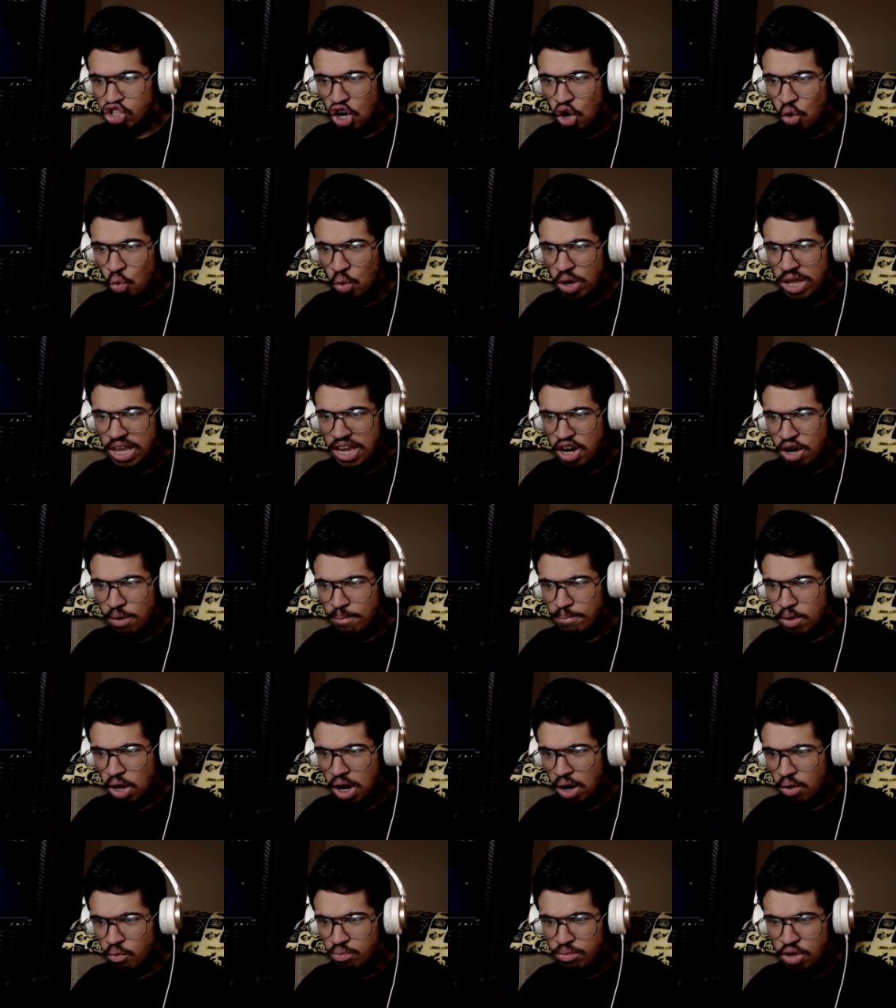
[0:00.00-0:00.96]
Are we in
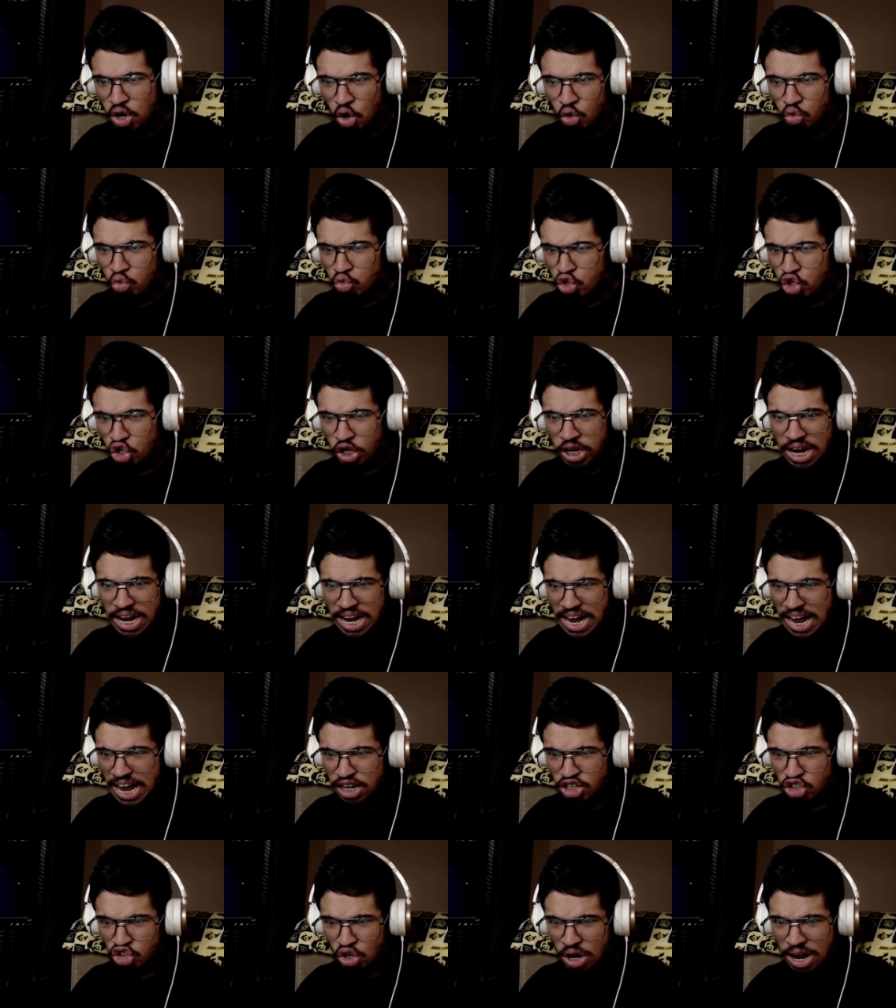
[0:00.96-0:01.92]
them? Can
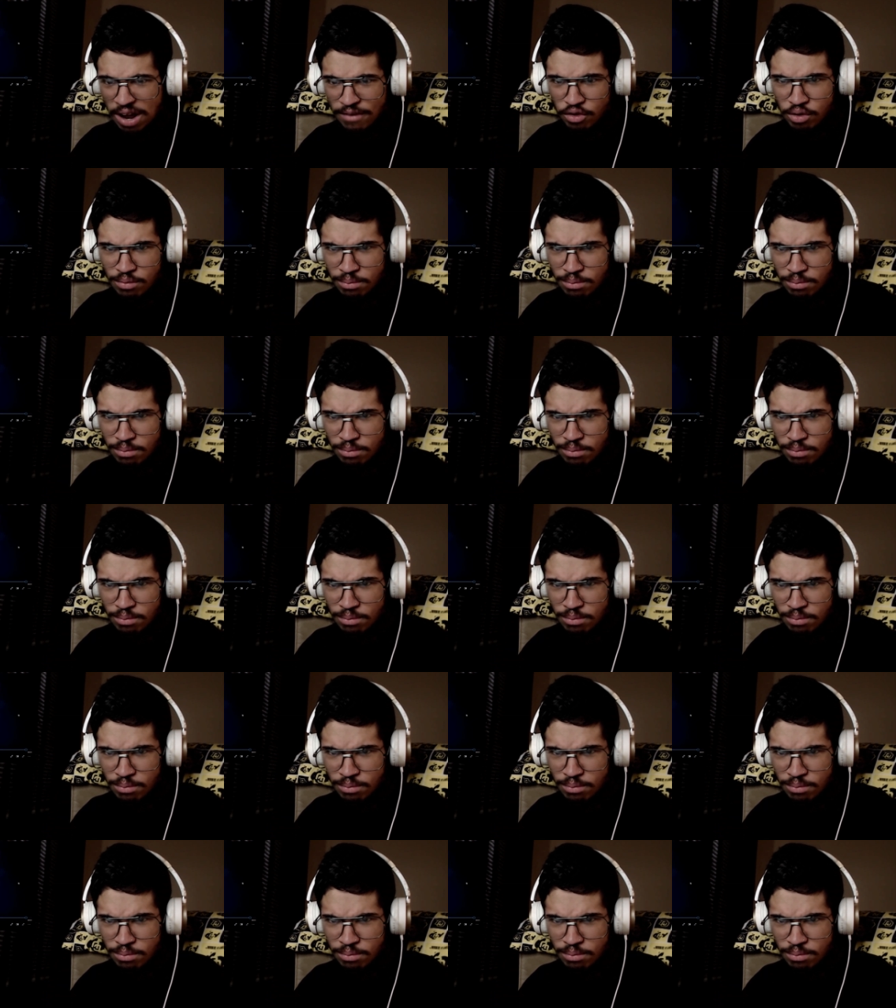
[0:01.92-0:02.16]
I travel